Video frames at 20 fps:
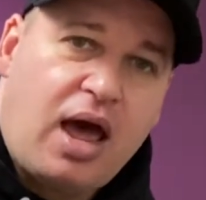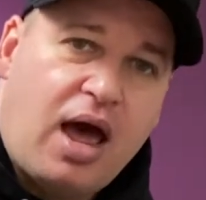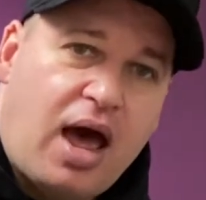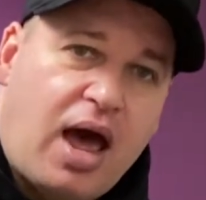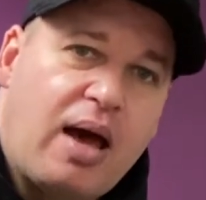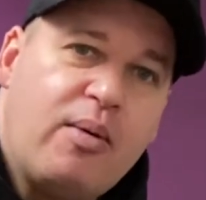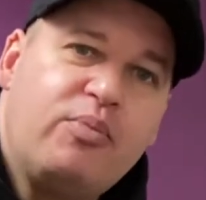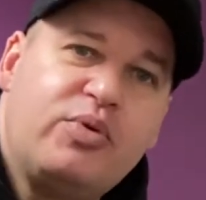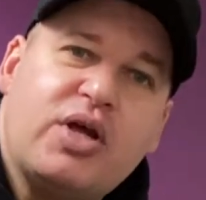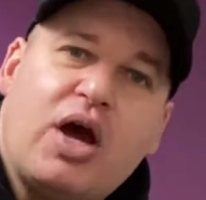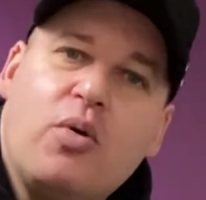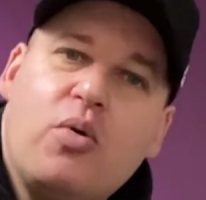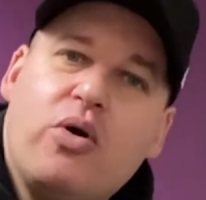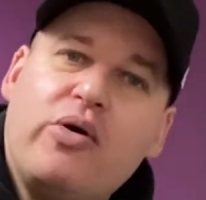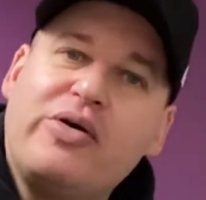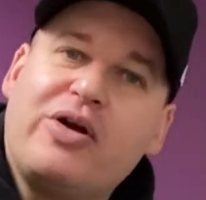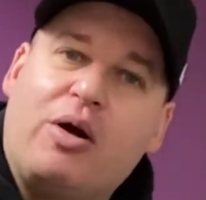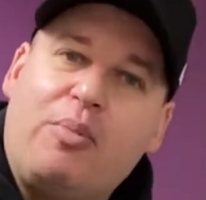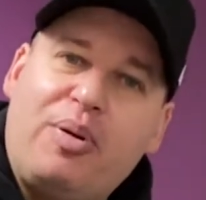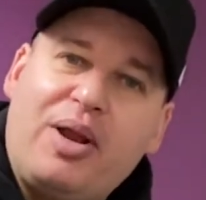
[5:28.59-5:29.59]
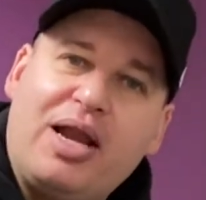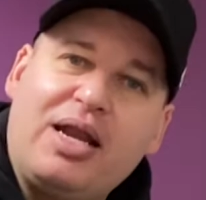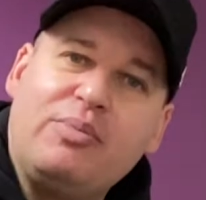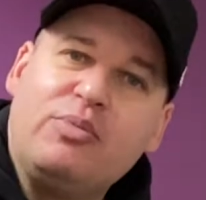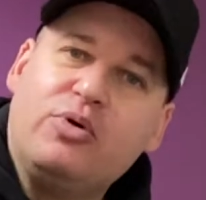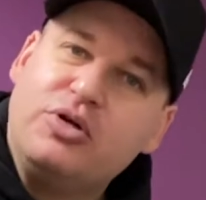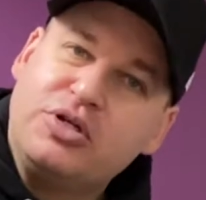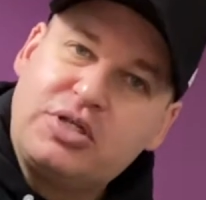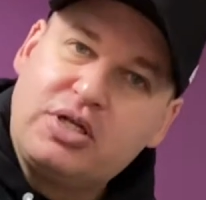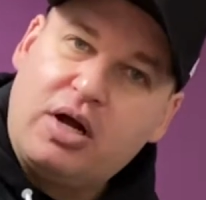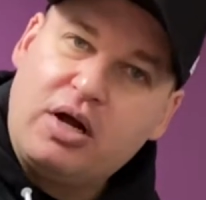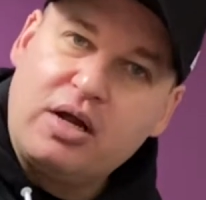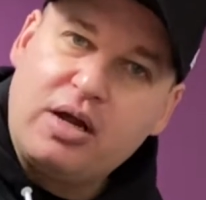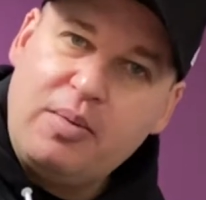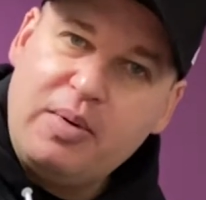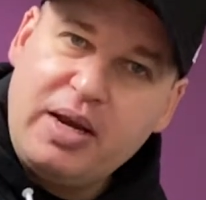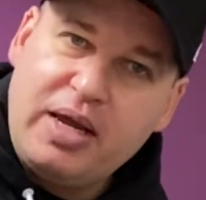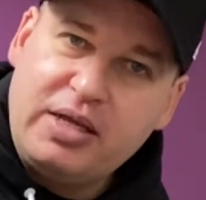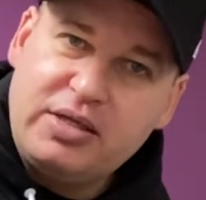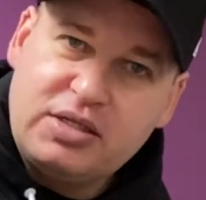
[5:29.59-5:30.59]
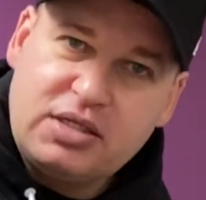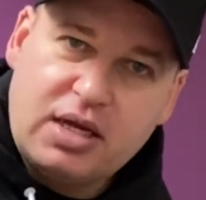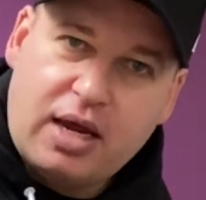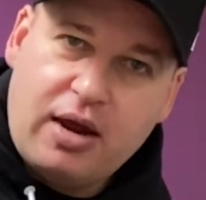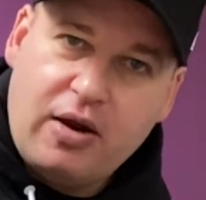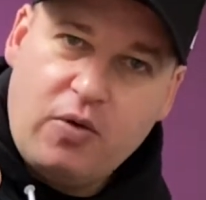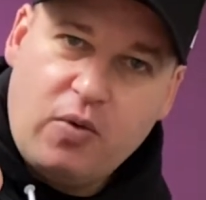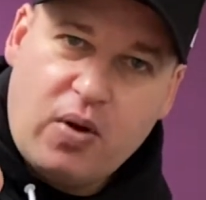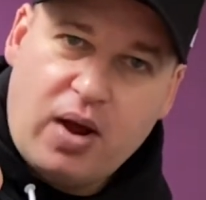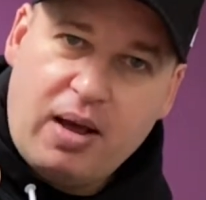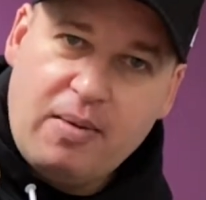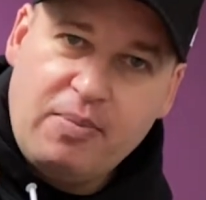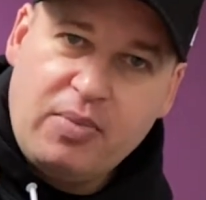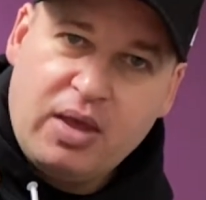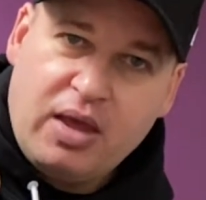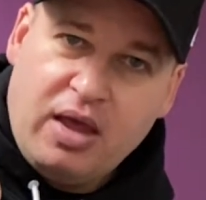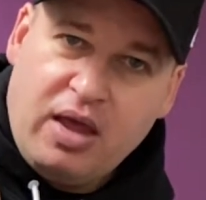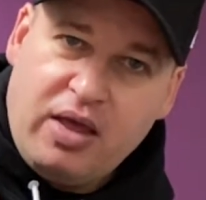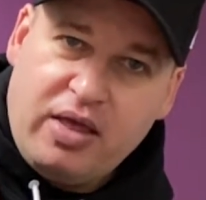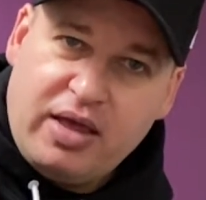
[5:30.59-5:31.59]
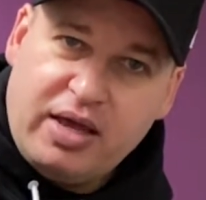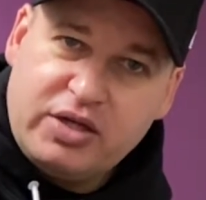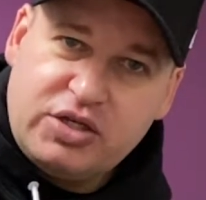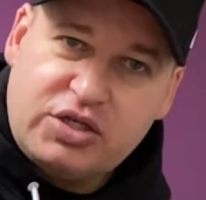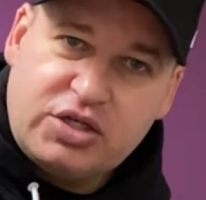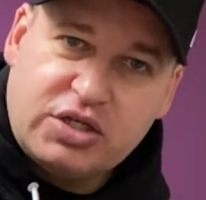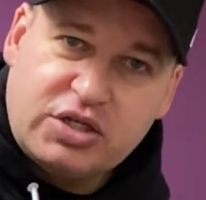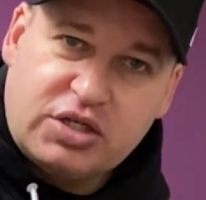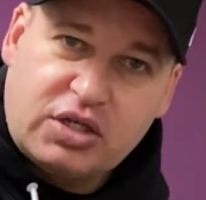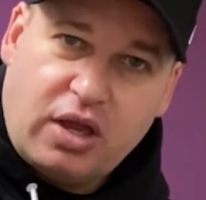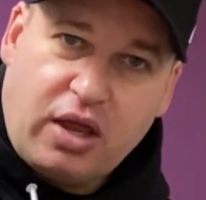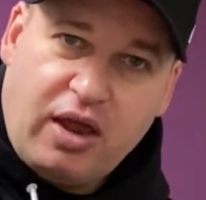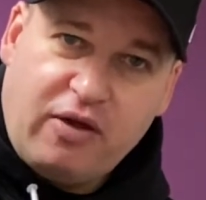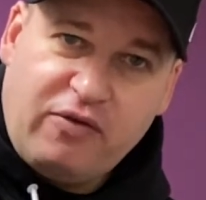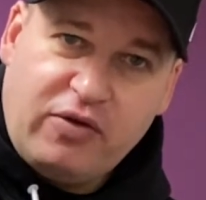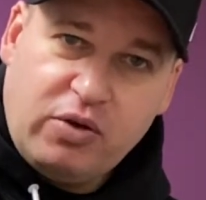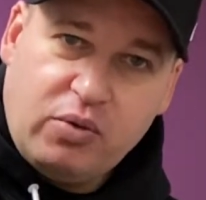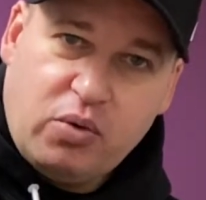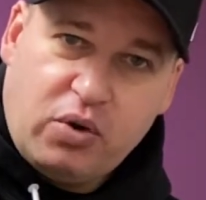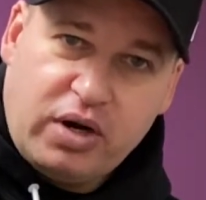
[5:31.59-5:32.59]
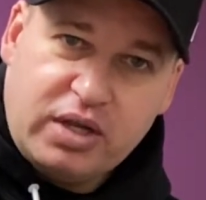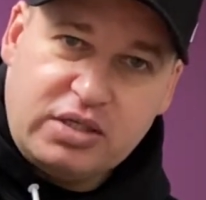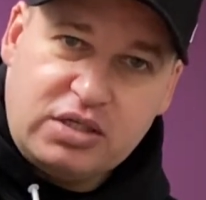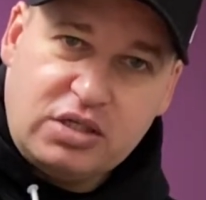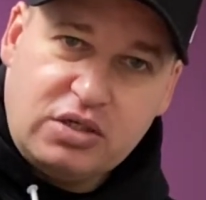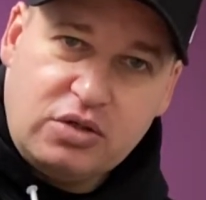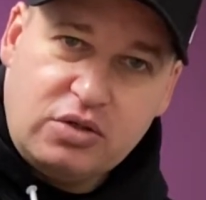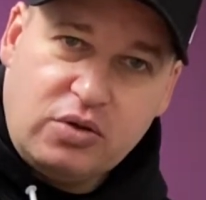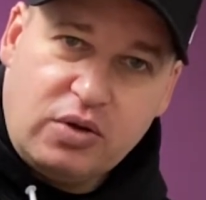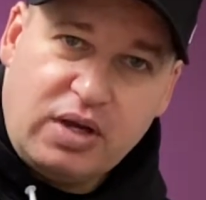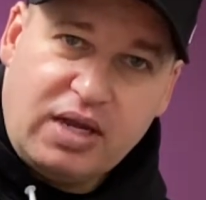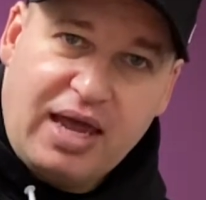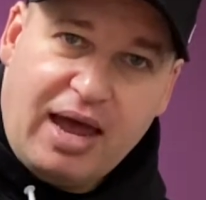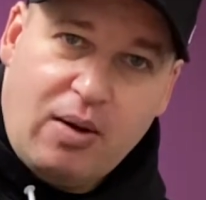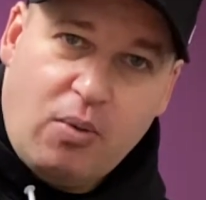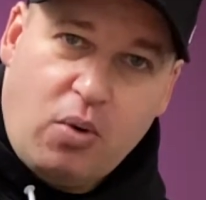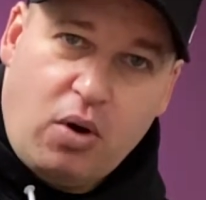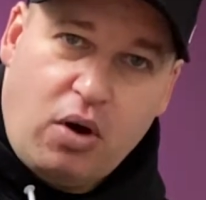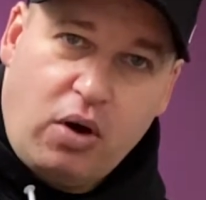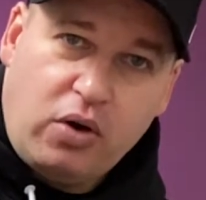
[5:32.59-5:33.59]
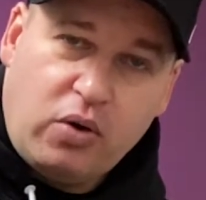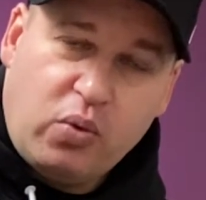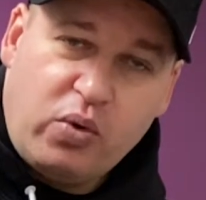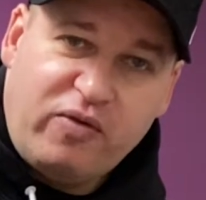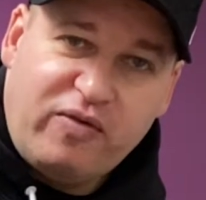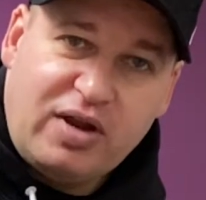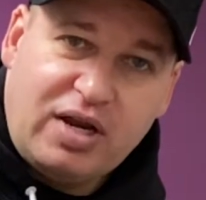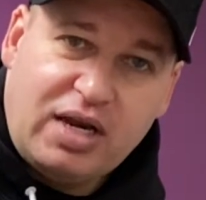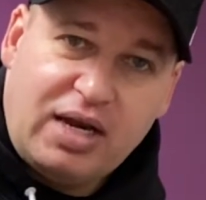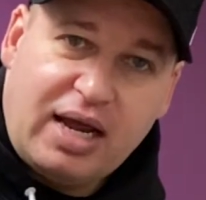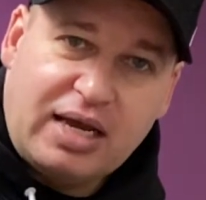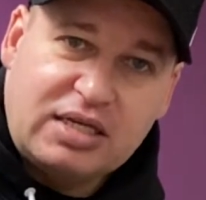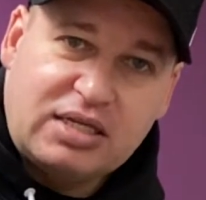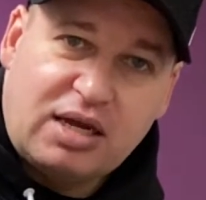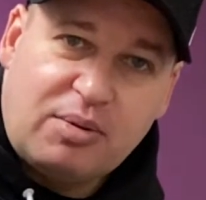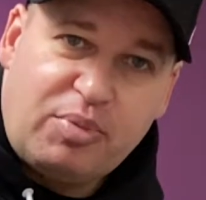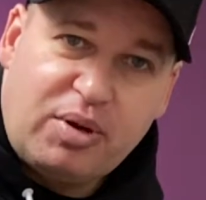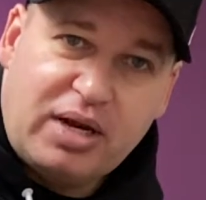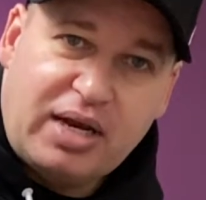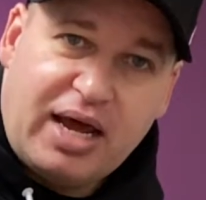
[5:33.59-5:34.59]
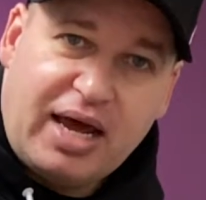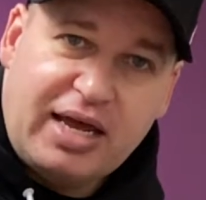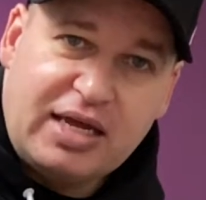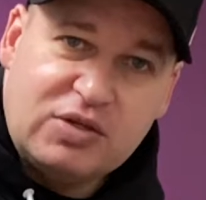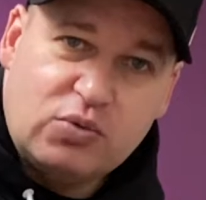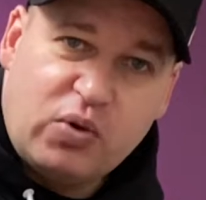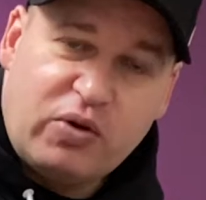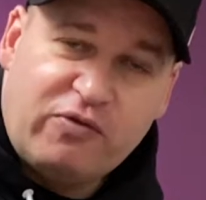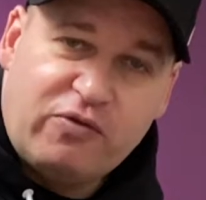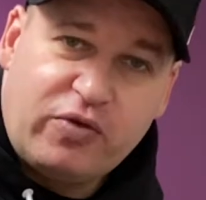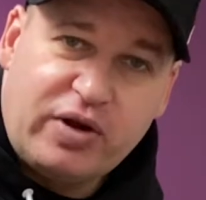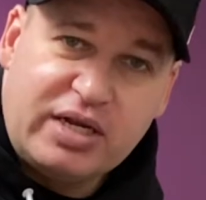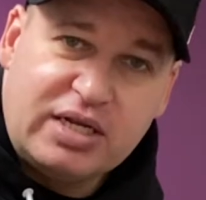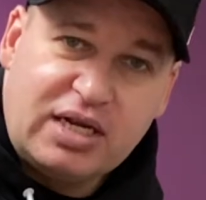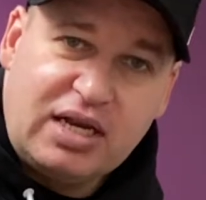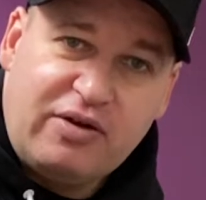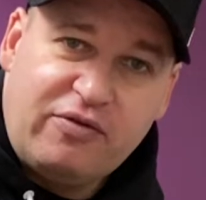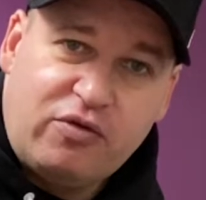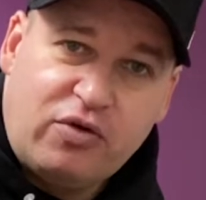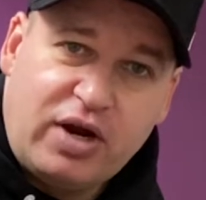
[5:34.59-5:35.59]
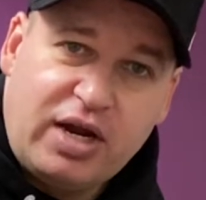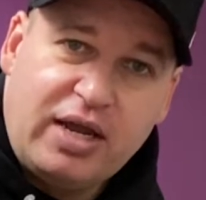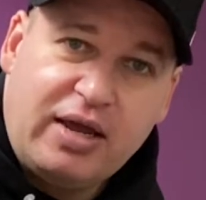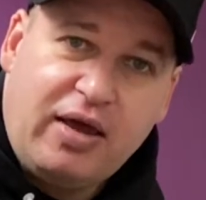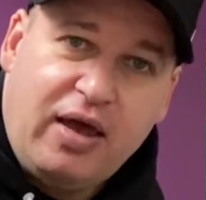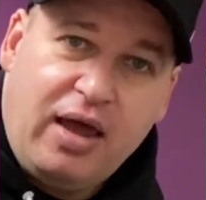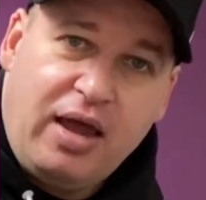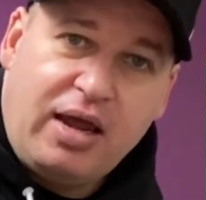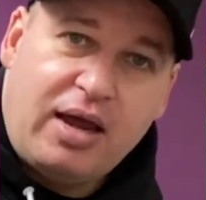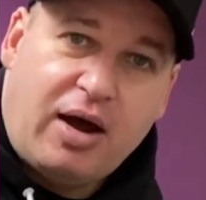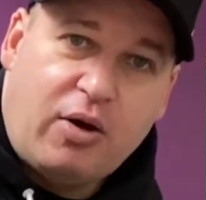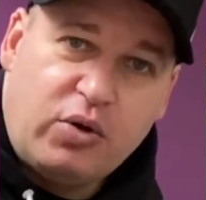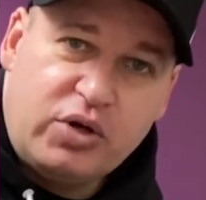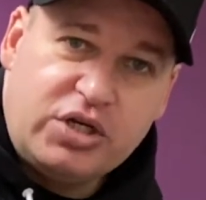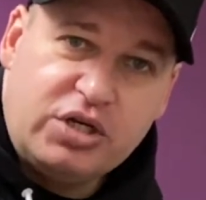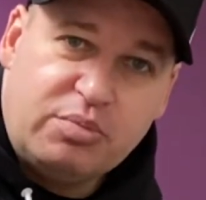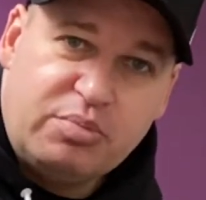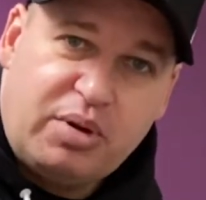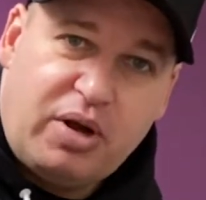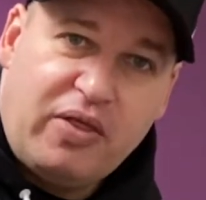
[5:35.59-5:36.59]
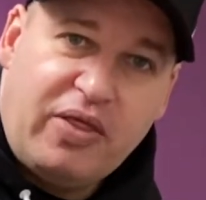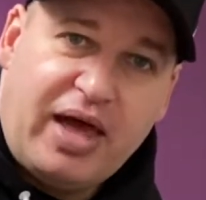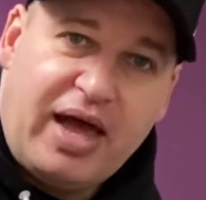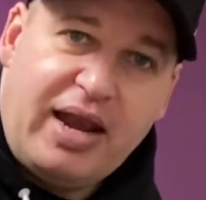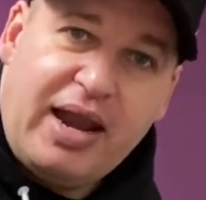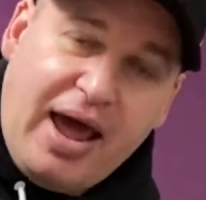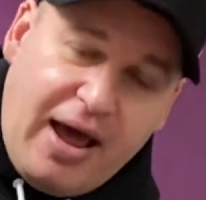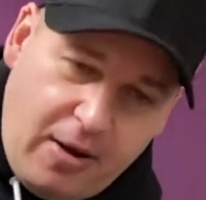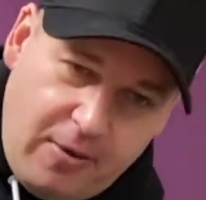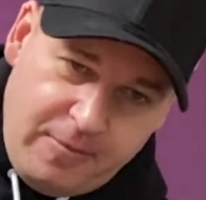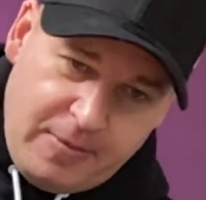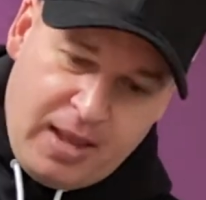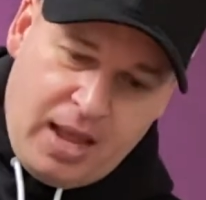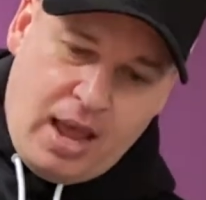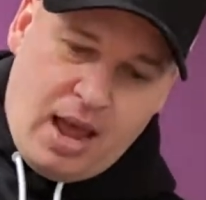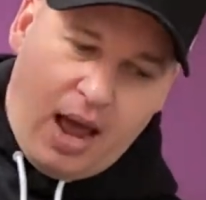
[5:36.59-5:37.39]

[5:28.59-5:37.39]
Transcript: Don't worry, we've got plenty more stock coming in. So it's just if you wanted to get one within the next couple of days with free delivery, I would jump on there now.